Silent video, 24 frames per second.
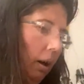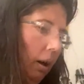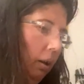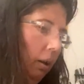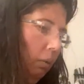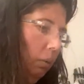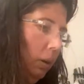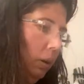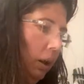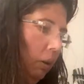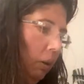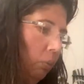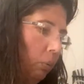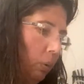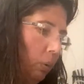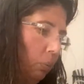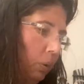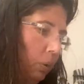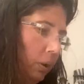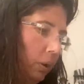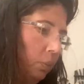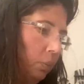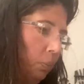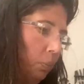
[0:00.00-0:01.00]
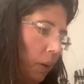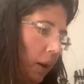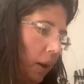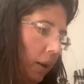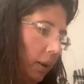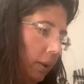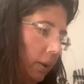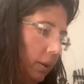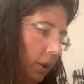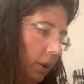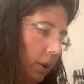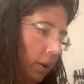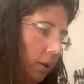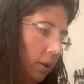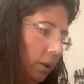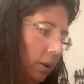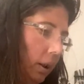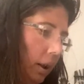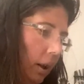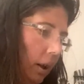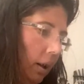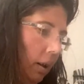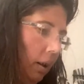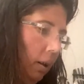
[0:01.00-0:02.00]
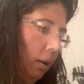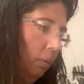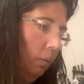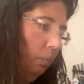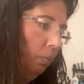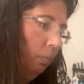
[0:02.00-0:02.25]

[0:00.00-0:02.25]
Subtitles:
give him his medicine to help